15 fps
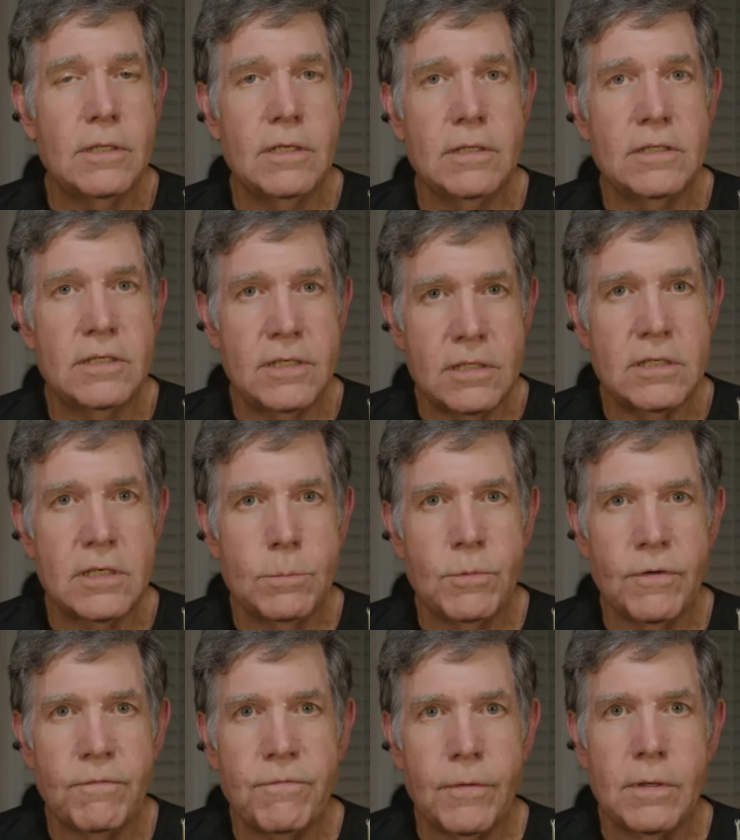the system
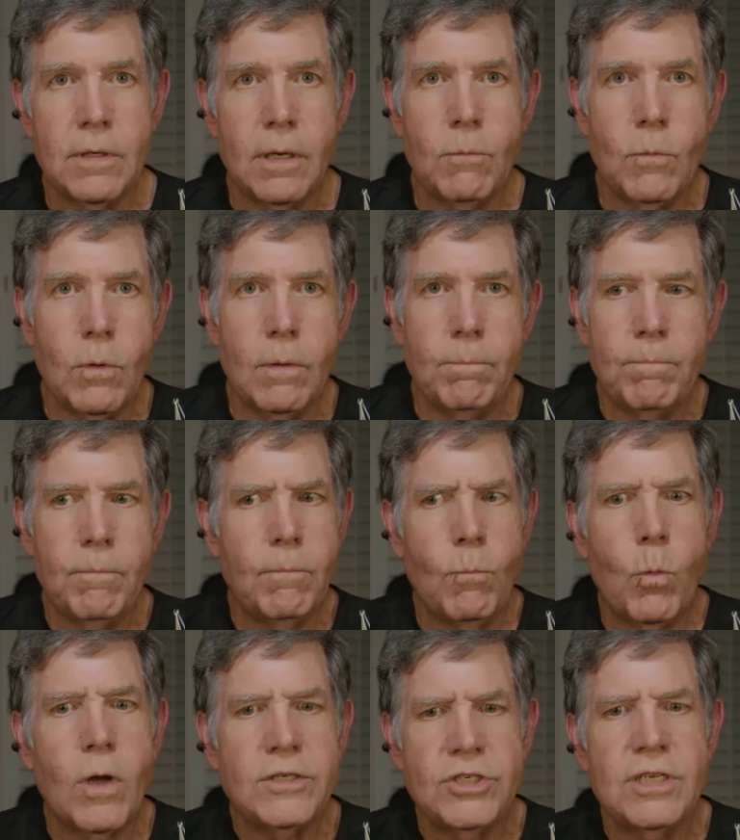of
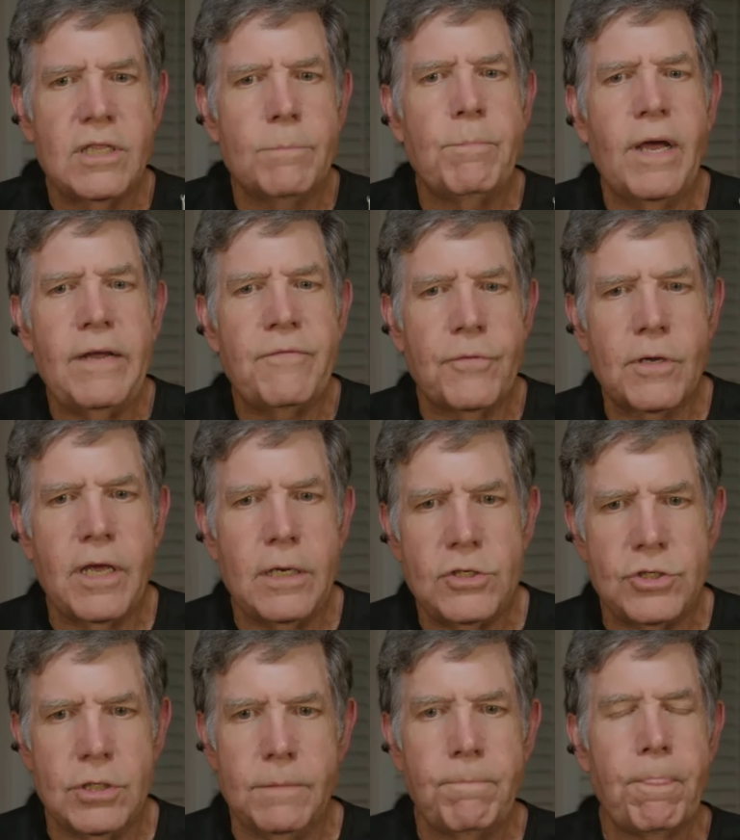watching the
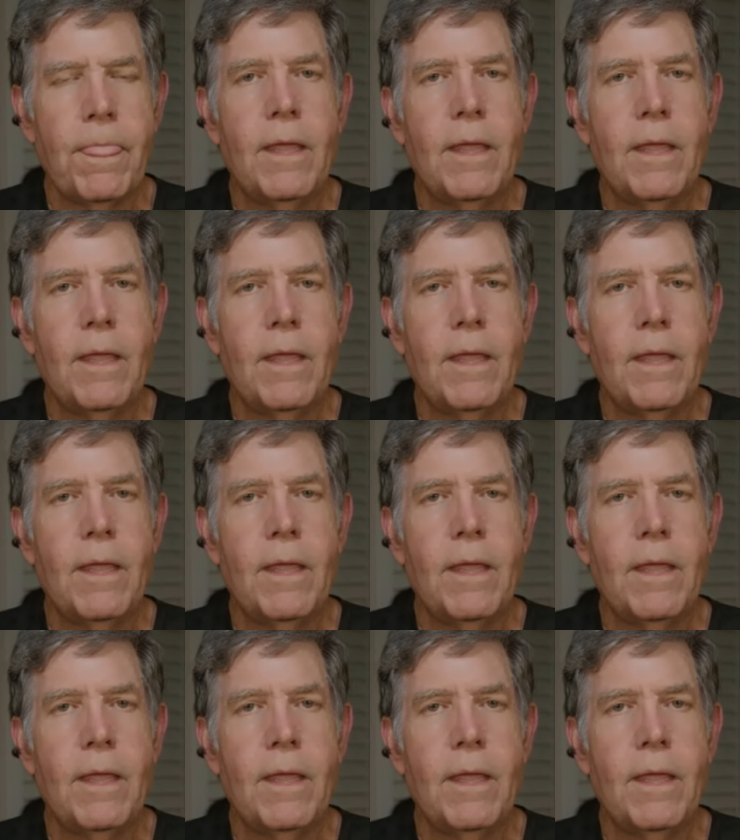bifurcation.